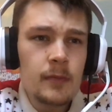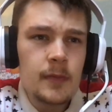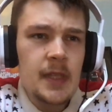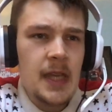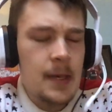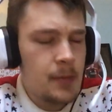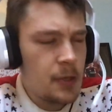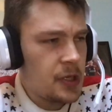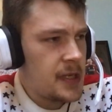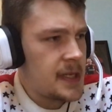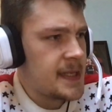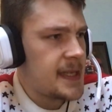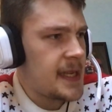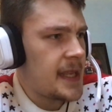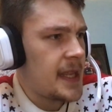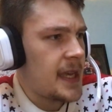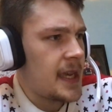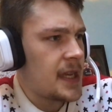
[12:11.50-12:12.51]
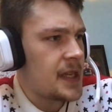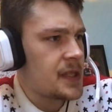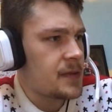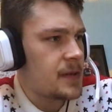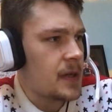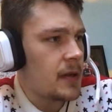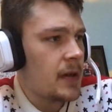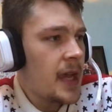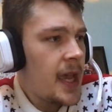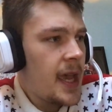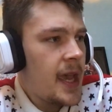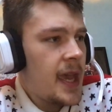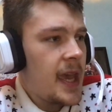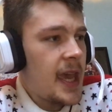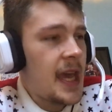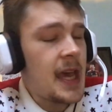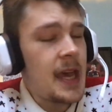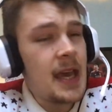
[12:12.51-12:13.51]
I'm going to say that as well.
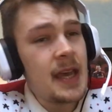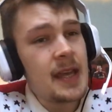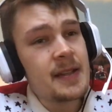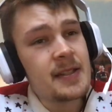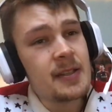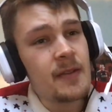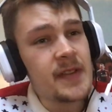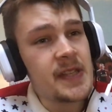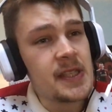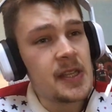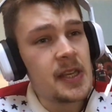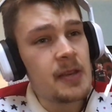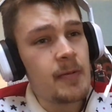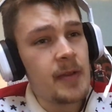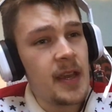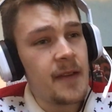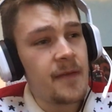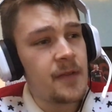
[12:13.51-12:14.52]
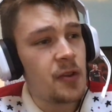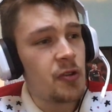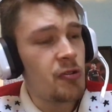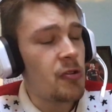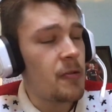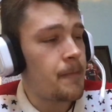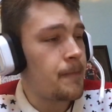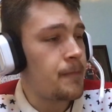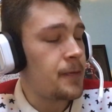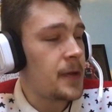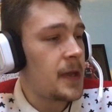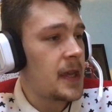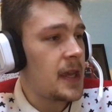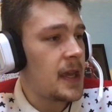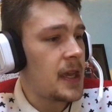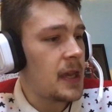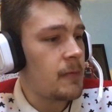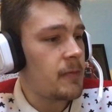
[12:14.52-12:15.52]
And obviously we have
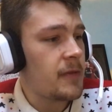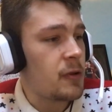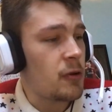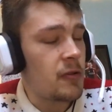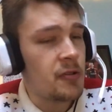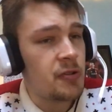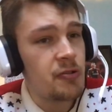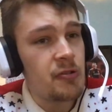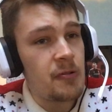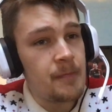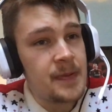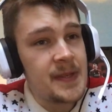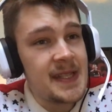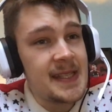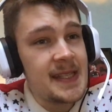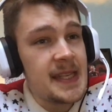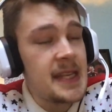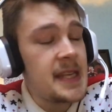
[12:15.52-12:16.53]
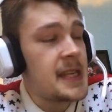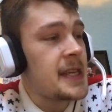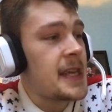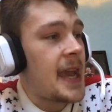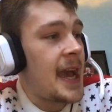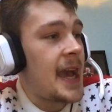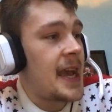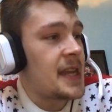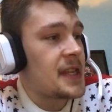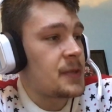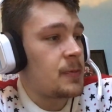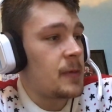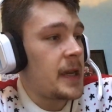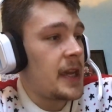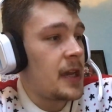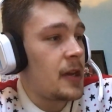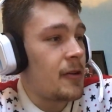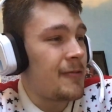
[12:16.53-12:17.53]
we've got Group C as
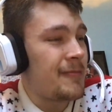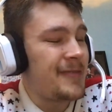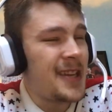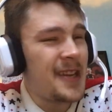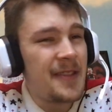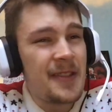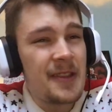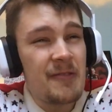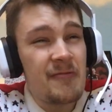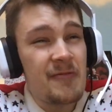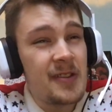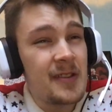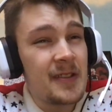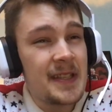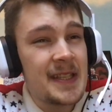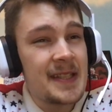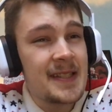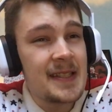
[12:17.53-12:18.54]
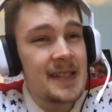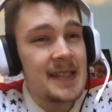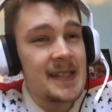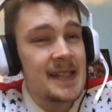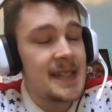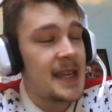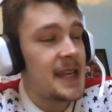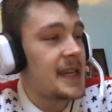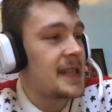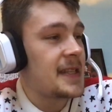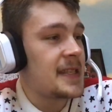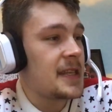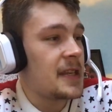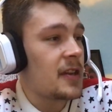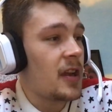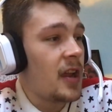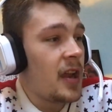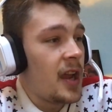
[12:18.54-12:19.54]
well. Nothing really to decide
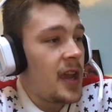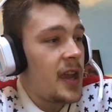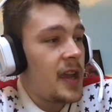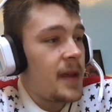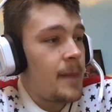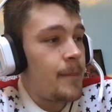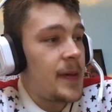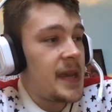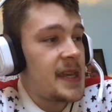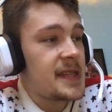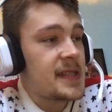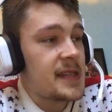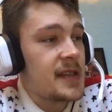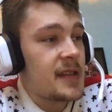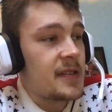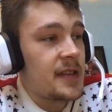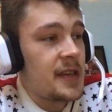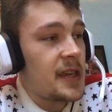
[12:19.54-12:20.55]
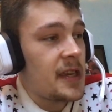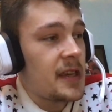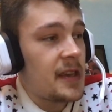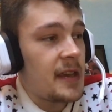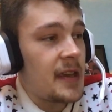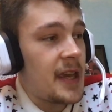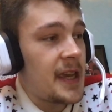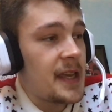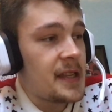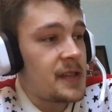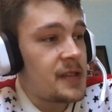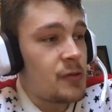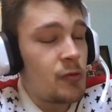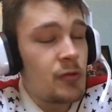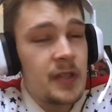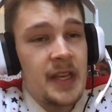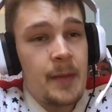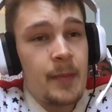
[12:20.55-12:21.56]
here. Basically, it's
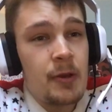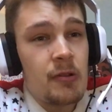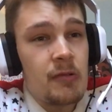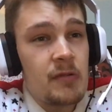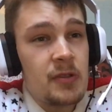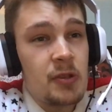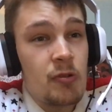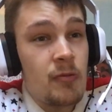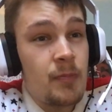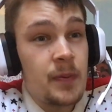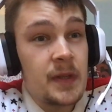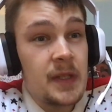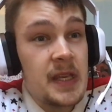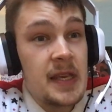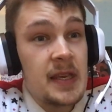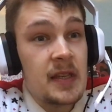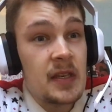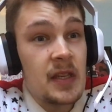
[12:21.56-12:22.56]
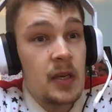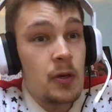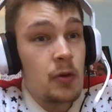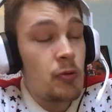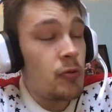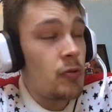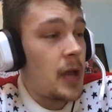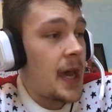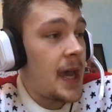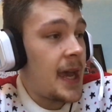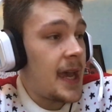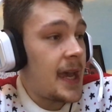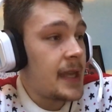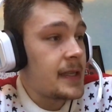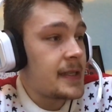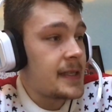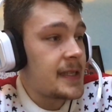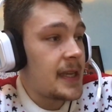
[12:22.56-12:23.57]
only about Europa League now.
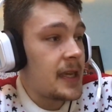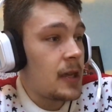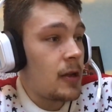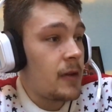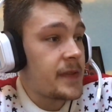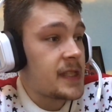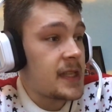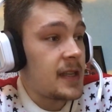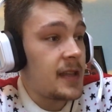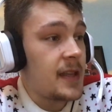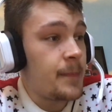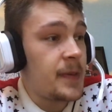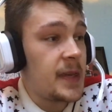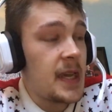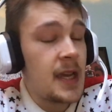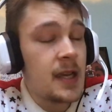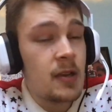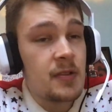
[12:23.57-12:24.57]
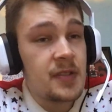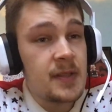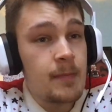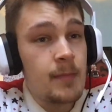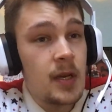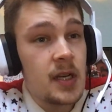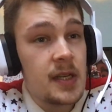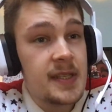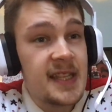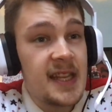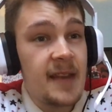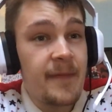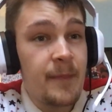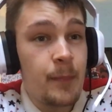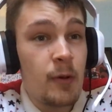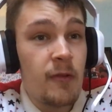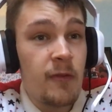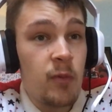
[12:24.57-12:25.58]
And obviously Olympiacos and Marseille
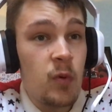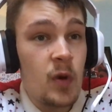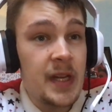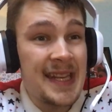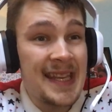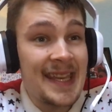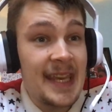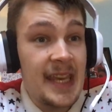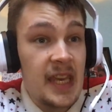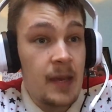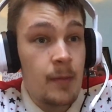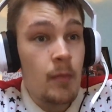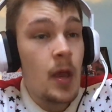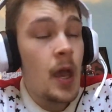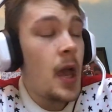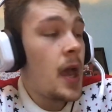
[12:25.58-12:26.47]
have both won a game